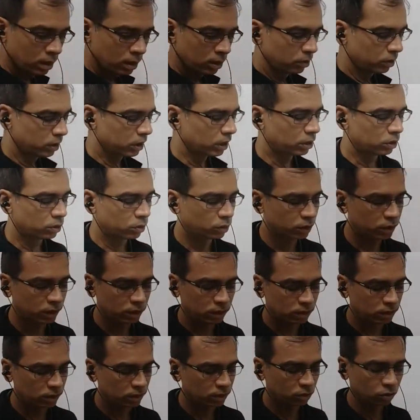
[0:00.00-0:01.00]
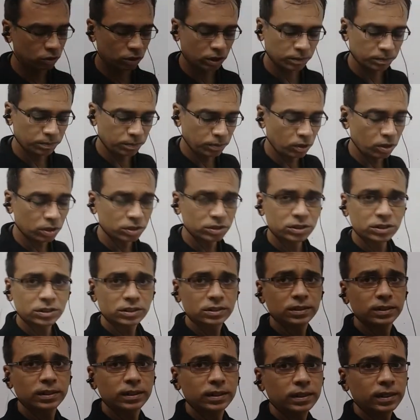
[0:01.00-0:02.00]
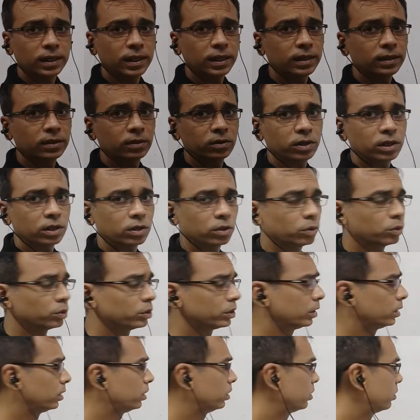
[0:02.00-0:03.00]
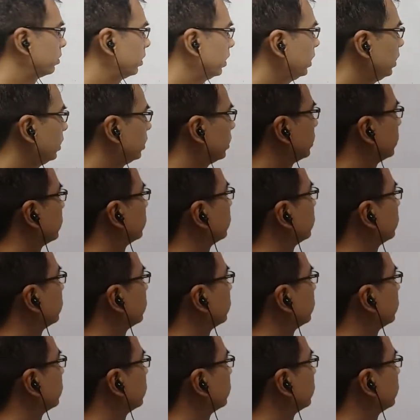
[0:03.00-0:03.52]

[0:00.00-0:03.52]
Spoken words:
You can note it, you can pause it and you can note it, right?